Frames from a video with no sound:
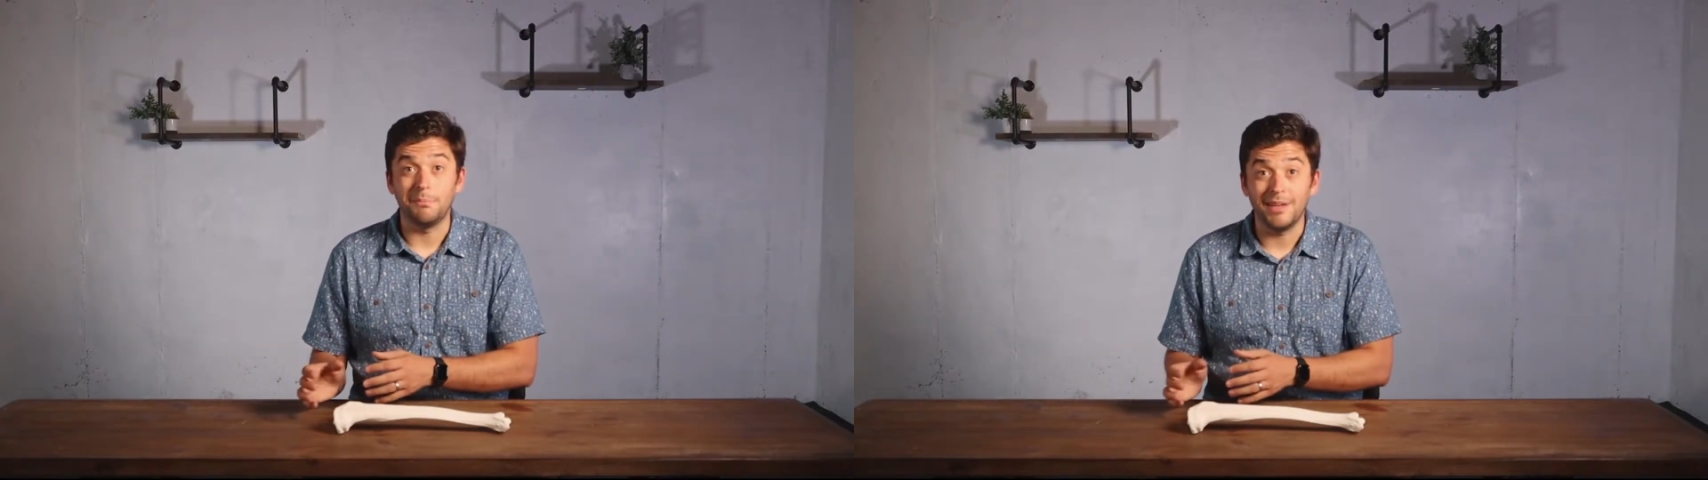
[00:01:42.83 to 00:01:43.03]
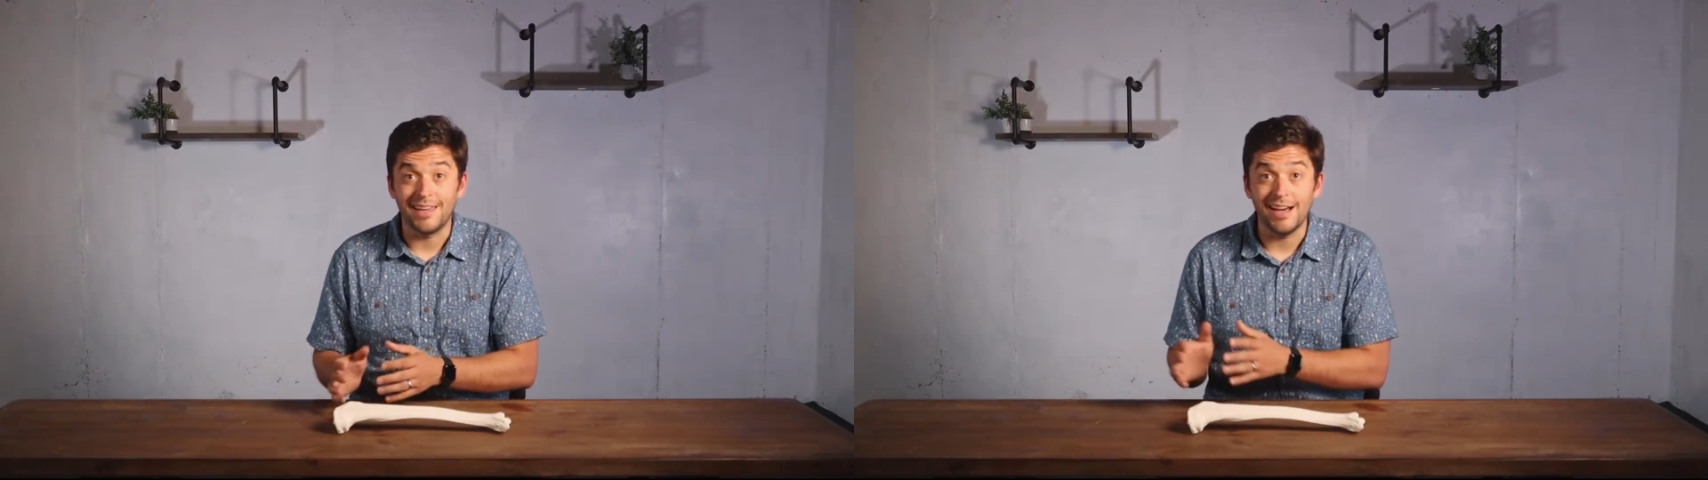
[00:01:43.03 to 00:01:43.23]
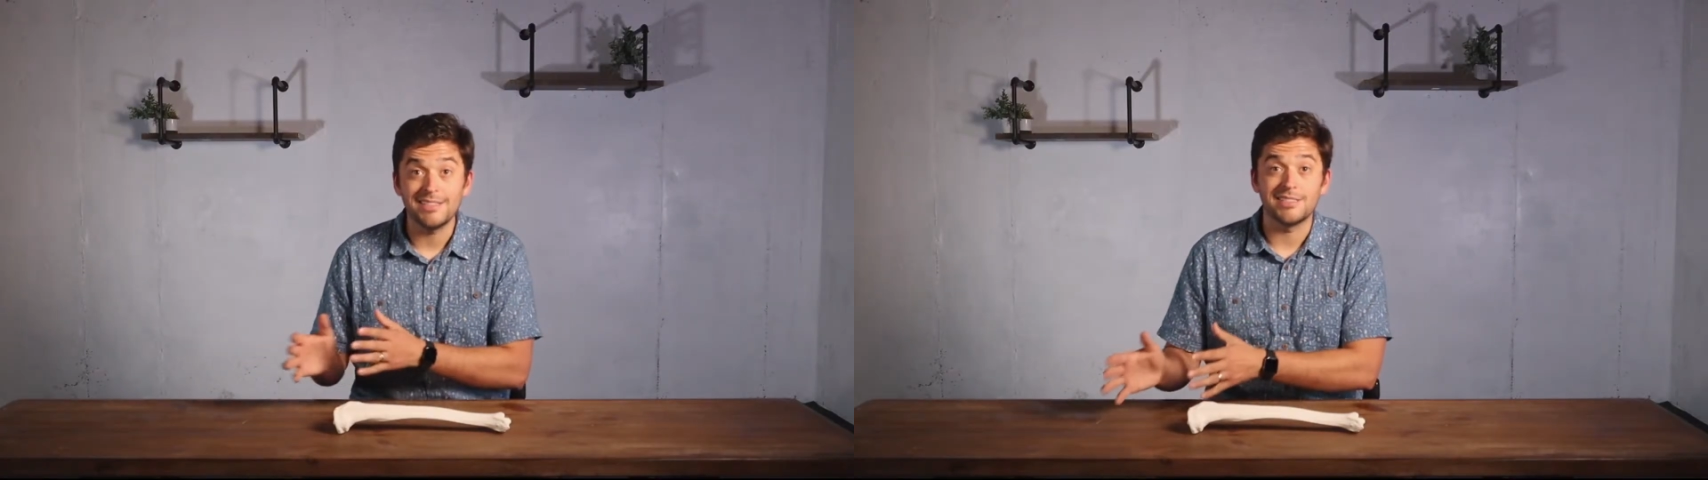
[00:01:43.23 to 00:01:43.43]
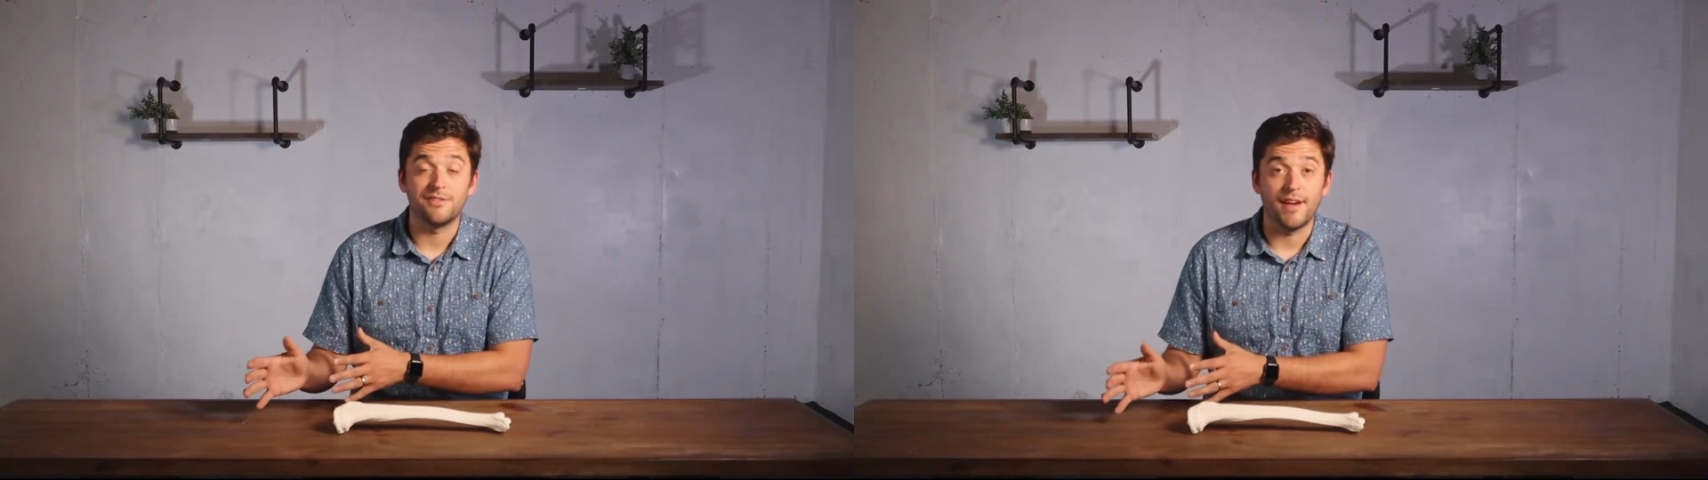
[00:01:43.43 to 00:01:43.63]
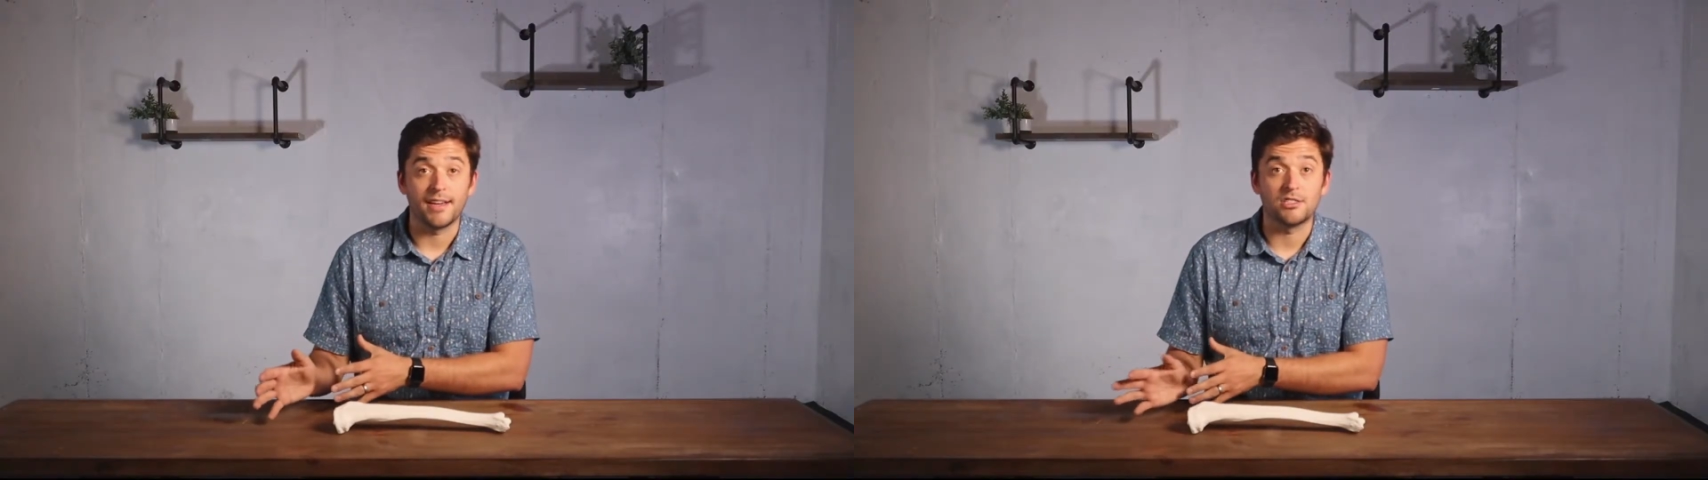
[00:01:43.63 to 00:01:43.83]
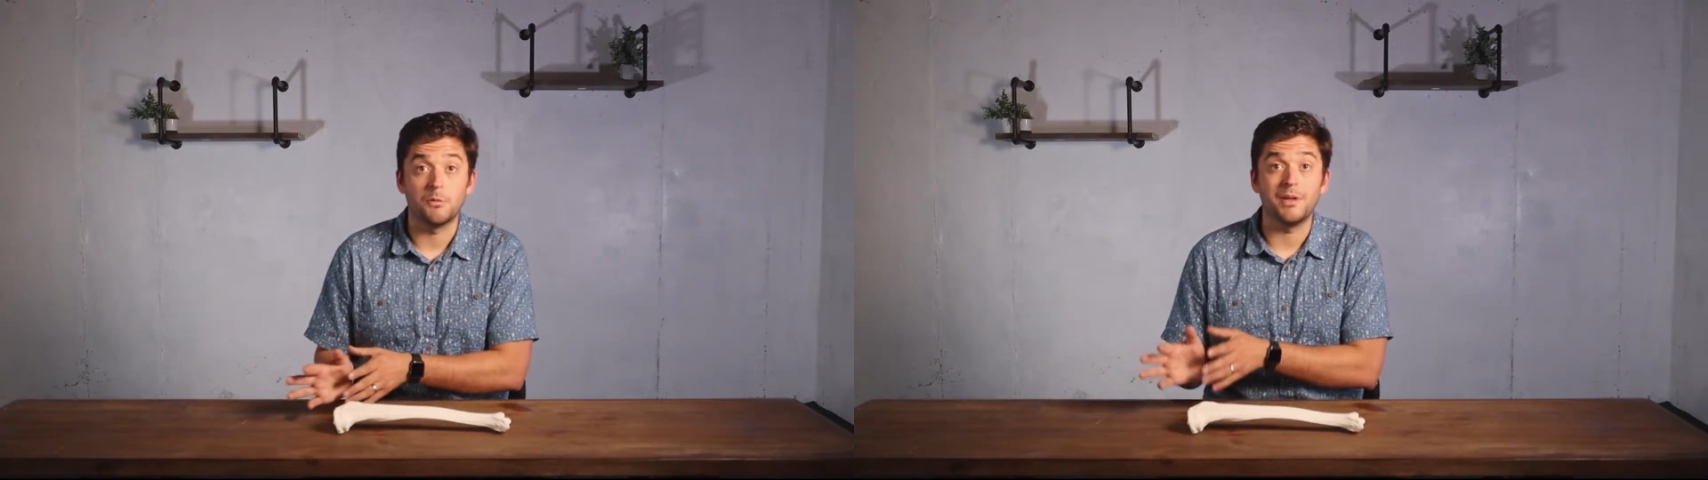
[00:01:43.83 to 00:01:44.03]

because it's faster,